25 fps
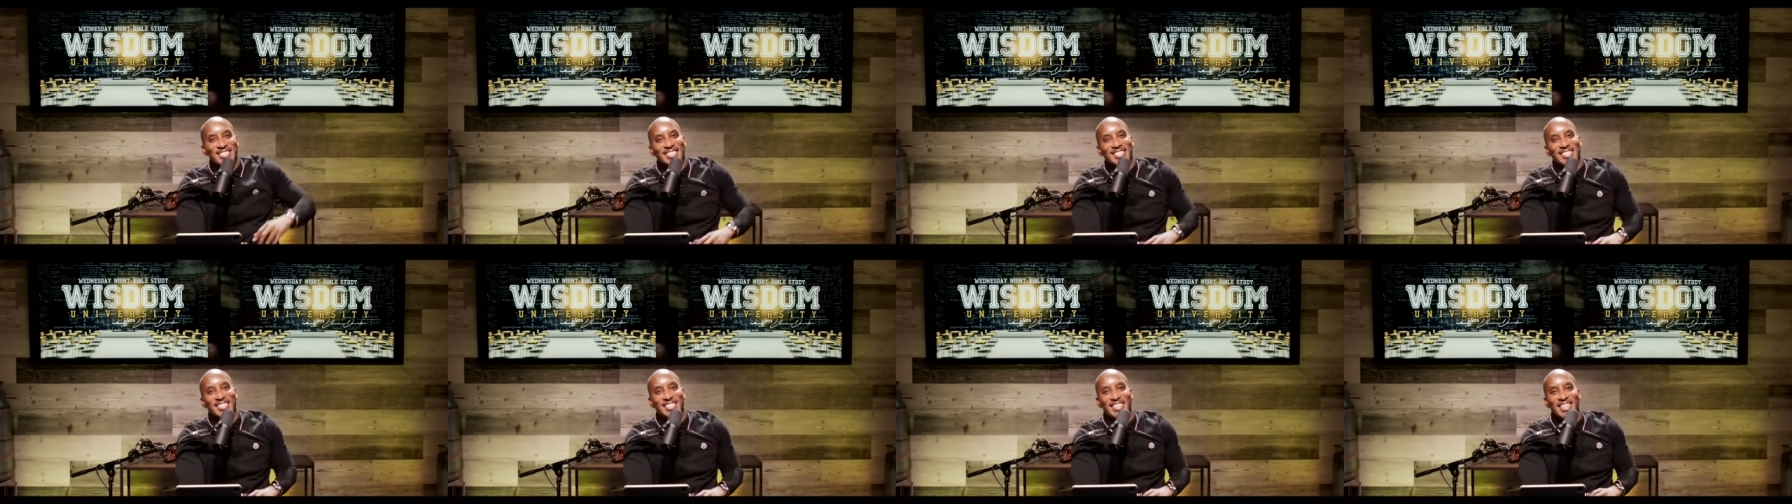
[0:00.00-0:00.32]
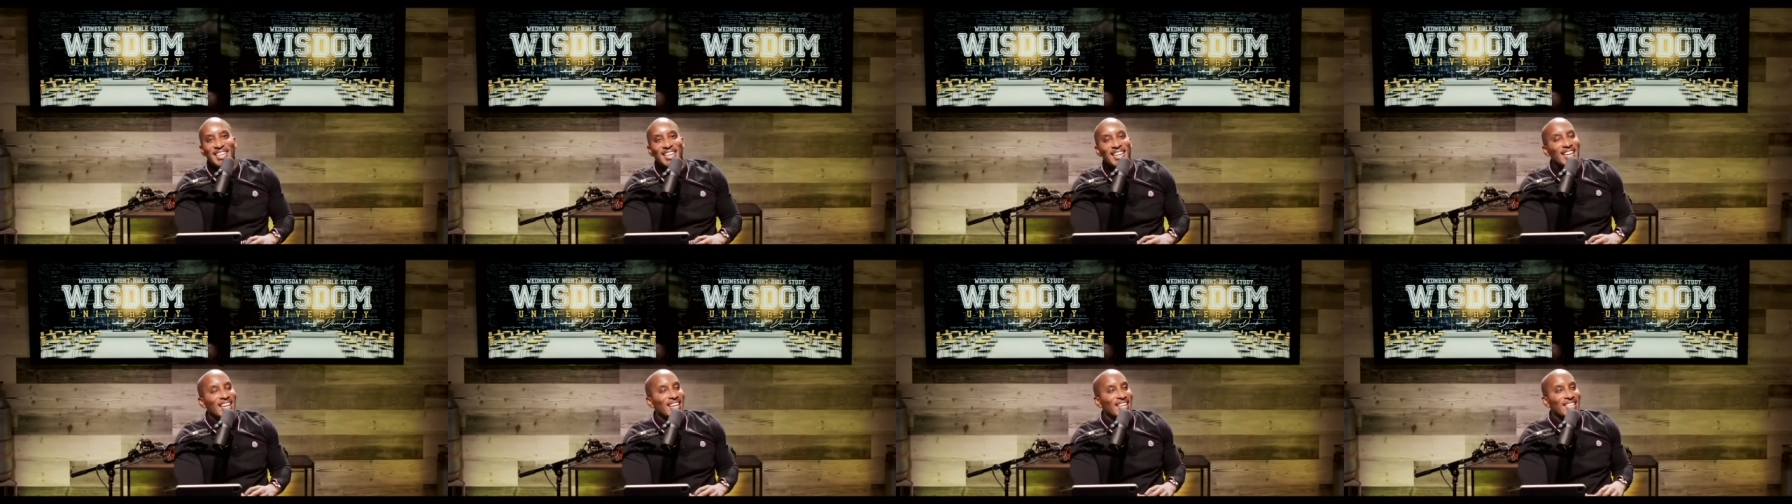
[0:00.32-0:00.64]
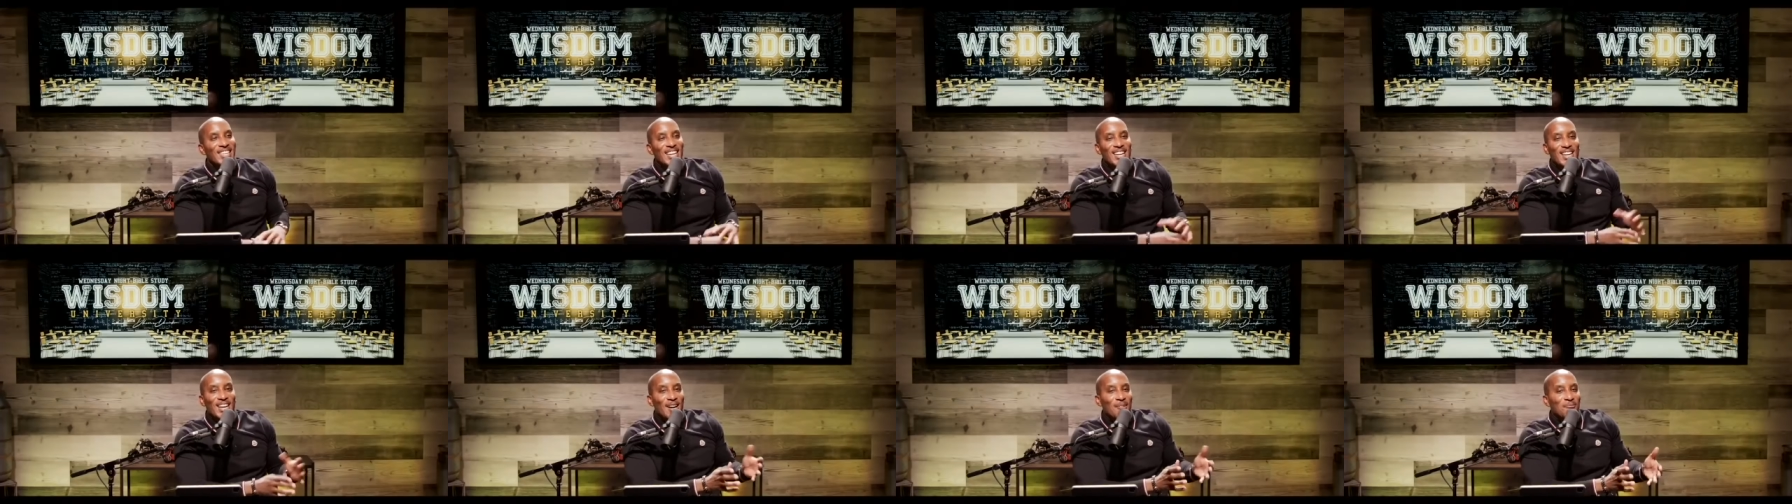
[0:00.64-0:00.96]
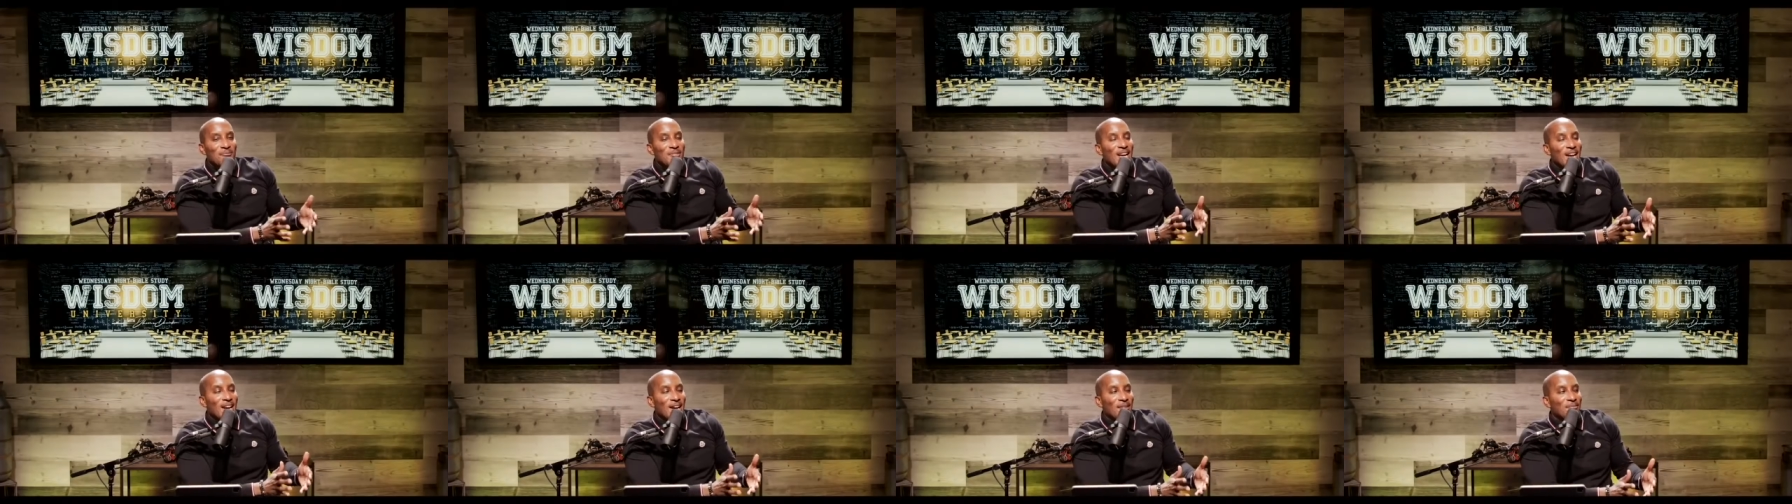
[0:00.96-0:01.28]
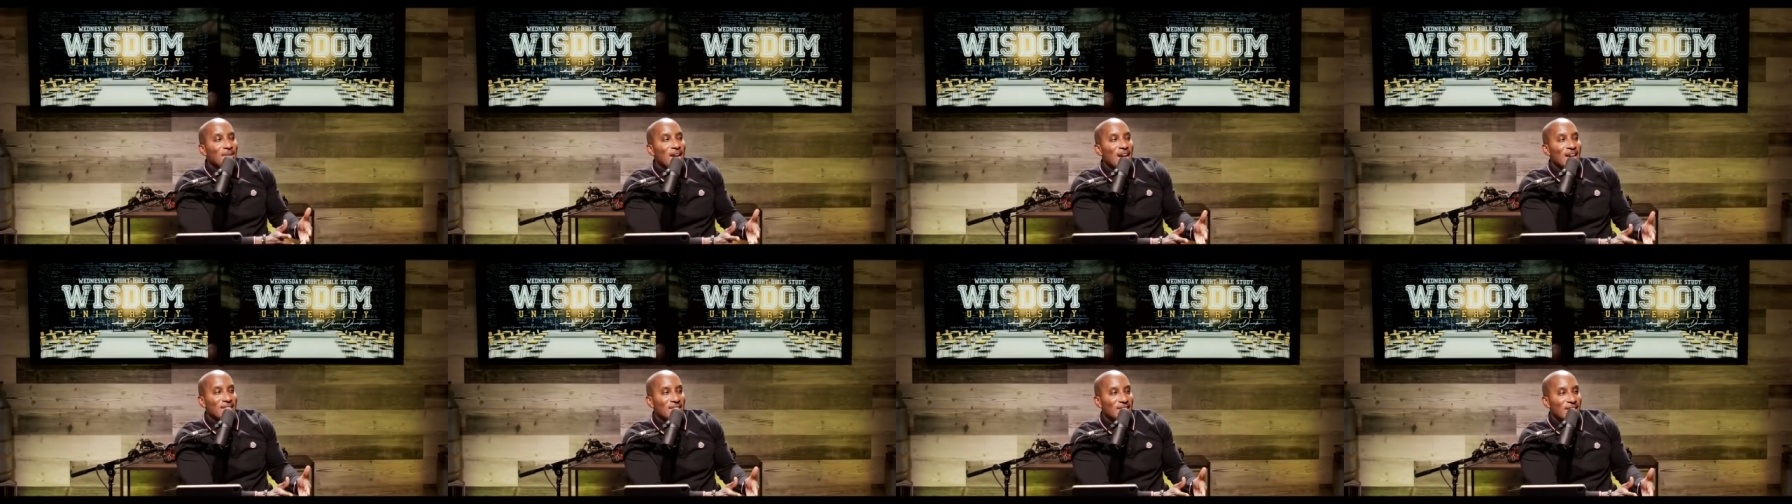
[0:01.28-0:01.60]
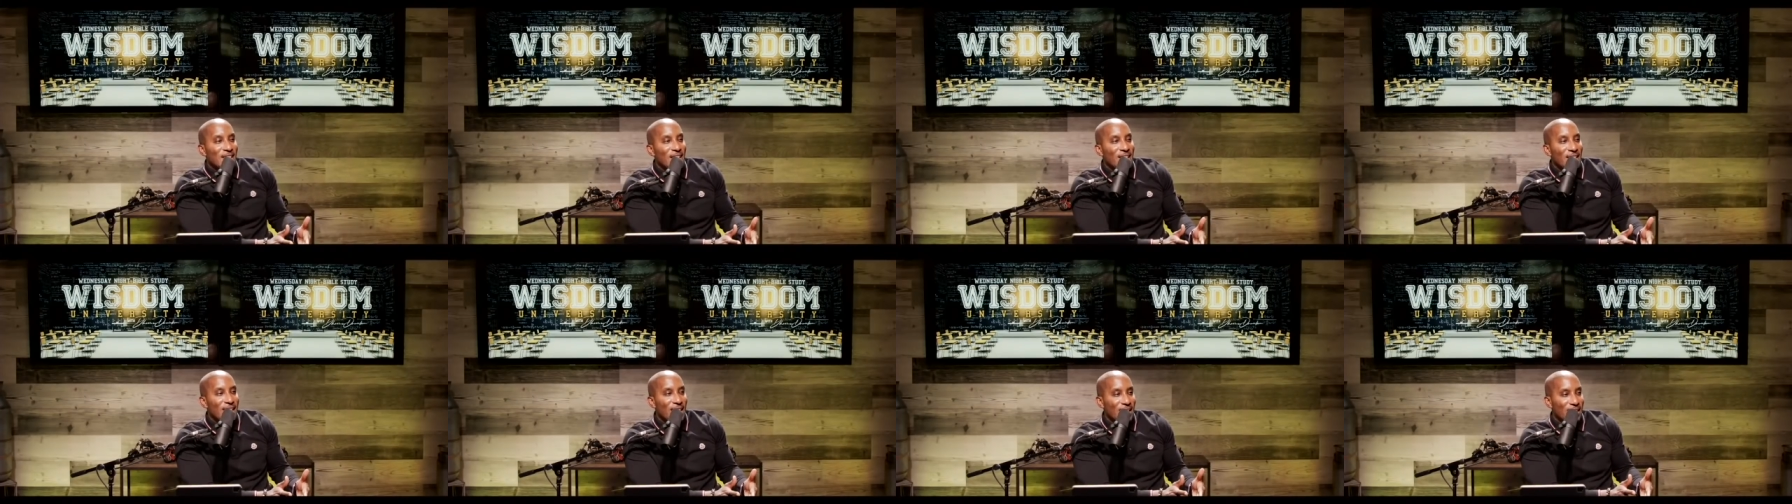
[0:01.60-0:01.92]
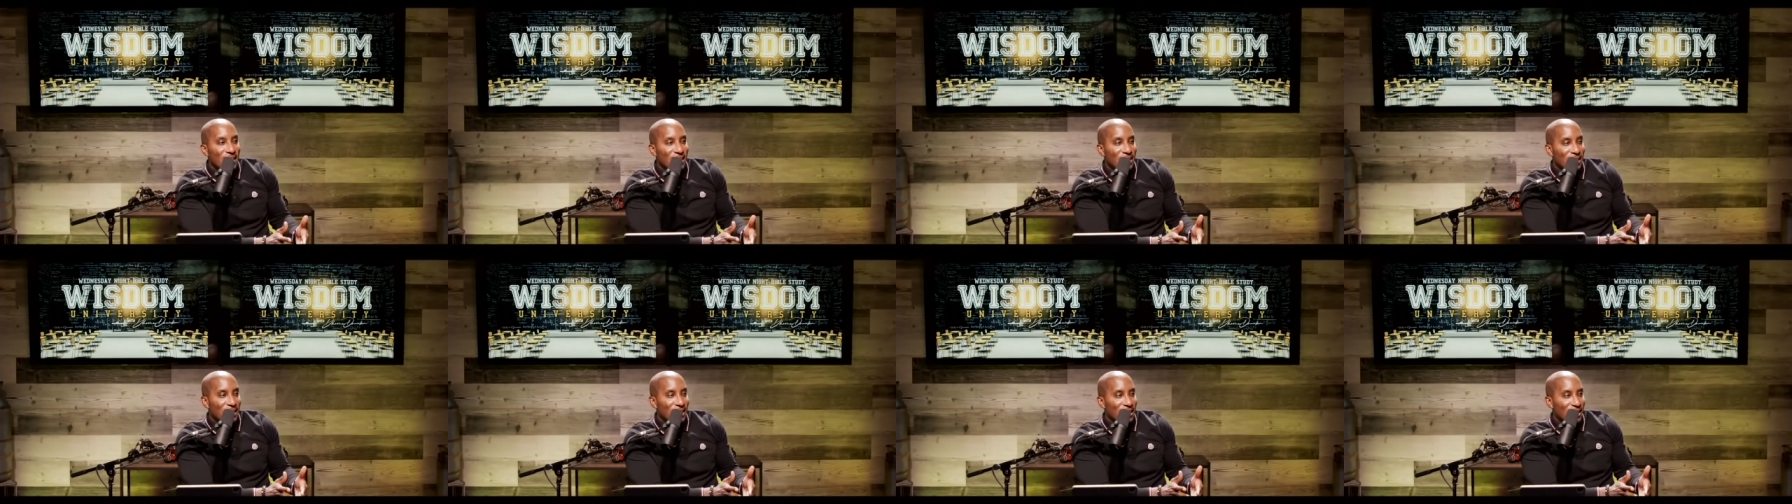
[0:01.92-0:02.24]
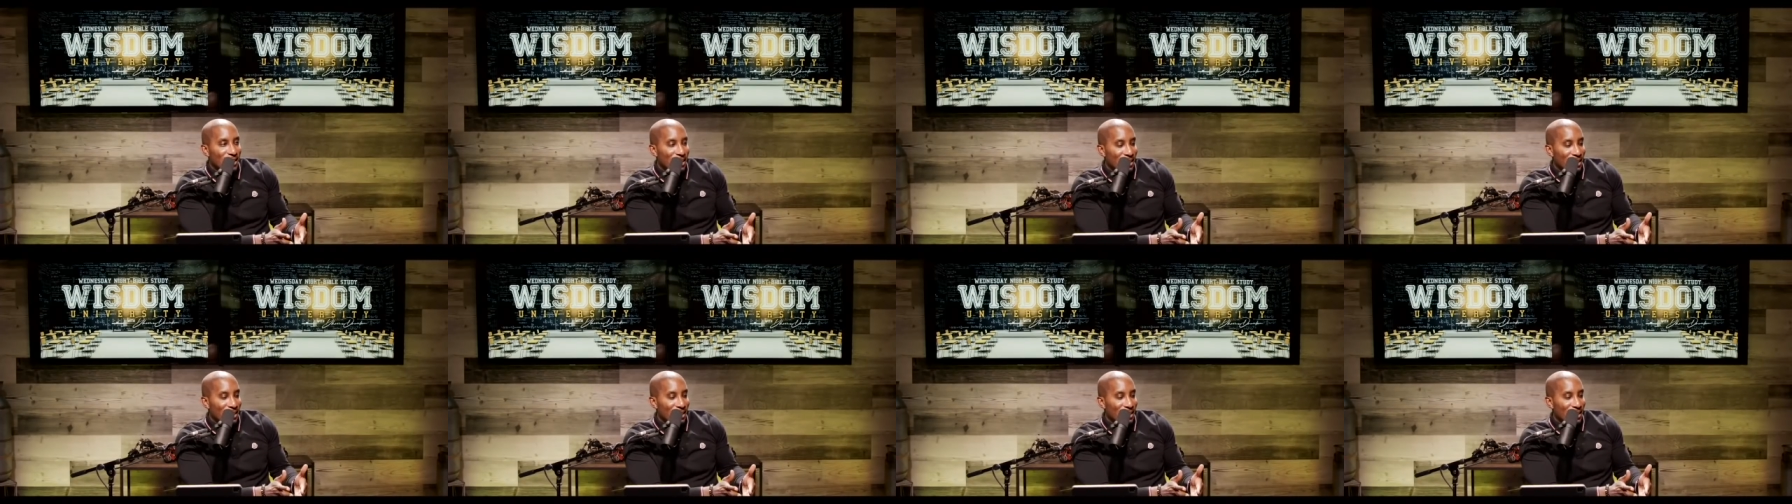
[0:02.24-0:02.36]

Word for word: point. yeah, I'm not. I'm not saying